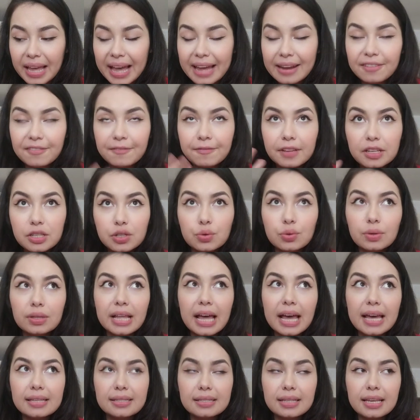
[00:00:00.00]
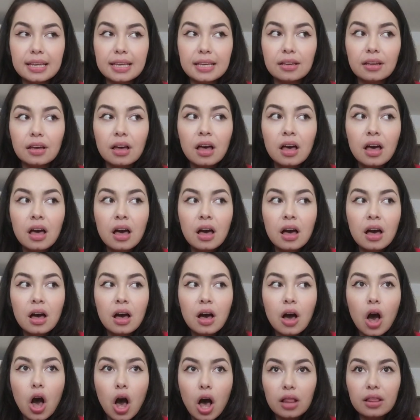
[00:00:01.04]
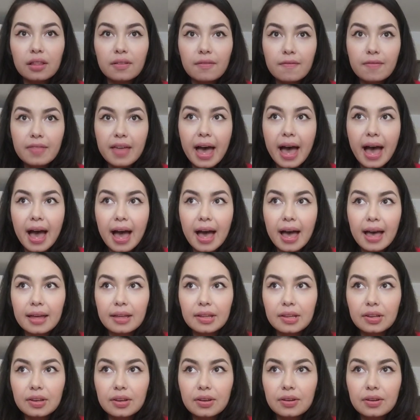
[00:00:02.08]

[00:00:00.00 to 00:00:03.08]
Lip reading: kind of visualizing all of that